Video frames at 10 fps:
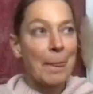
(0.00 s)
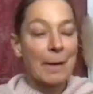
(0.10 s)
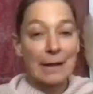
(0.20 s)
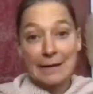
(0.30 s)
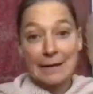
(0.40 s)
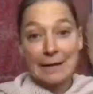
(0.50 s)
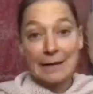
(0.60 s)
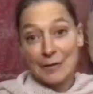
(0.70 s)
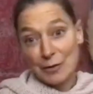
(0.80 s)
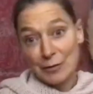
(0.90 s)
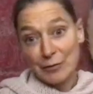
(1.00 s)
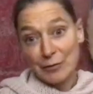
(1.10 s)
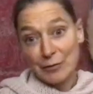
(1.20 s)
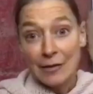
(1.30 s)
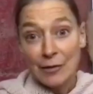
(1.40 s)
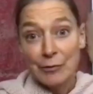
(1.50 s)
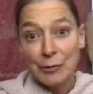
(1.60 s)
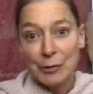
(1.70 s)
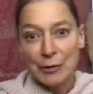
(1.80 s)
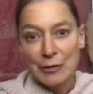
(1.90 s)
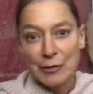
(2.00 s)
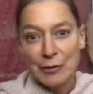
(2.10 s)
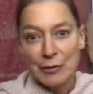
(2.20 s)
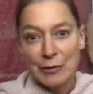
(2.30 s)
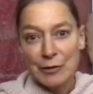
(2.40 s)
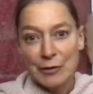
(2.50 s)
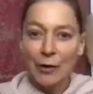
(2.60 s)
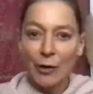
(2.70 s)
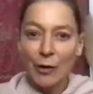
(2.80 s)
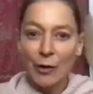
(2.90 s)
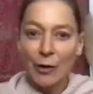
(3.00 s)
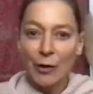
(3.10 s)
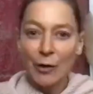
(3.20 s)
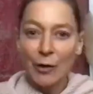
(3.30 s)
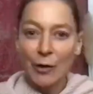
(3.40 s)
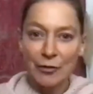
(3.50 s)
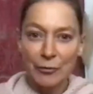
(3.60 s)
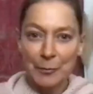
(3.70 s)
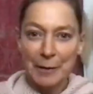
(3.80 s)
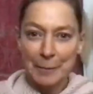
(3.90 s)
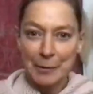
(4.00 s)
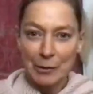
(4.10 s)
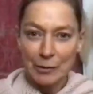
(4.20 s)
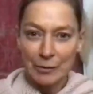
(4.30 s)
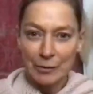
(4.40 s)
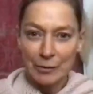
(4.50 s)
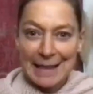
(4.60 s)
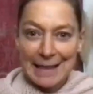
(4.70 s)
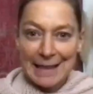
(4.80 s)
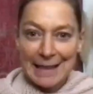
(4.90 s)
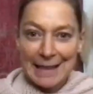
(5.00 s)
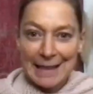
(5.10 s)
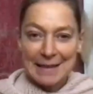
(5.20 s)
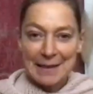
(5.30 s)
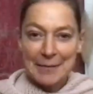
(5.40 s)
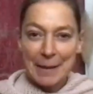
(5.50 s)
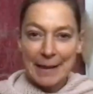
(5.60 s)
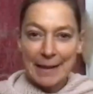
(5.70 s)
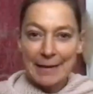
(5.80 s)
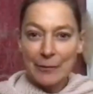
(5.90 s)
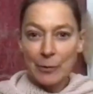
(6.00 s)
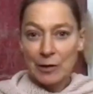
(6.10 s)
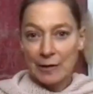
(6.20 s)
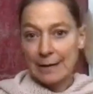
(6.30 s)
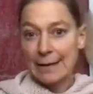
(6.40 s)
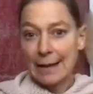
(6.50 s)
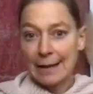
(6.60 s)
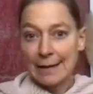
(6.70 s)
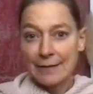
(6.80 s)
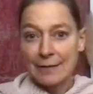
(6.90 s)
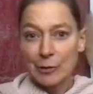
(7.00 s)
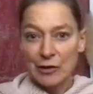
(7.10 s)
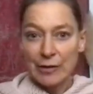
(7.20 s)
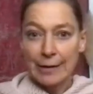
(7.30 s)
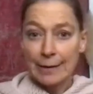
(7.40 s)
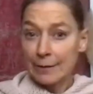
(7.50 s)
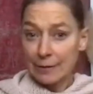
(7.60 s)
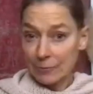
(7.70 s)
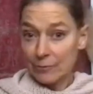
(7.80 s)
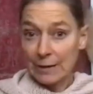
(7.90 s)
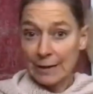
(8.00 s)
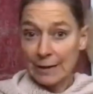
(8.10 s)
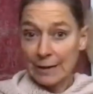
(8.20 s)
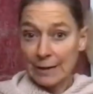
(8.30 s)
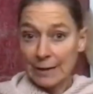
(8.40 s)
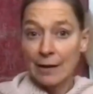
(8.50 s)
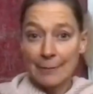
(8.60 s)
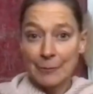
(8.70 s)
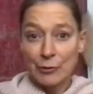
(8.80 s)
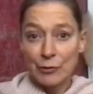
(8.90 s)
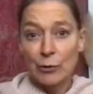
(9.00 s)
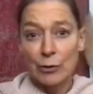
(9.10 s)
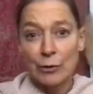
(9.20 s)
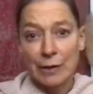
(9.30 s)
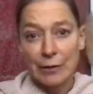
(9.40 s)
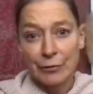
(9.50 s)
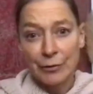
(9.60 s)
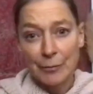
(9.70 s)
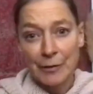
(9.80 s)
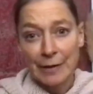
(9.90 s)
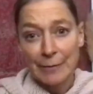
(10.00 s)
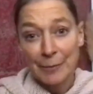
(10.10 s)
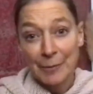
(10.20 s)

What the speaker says: Yes, very nice, of course, because you have all kinds of people, and what they ask, what they are asking, I'm also learning from them.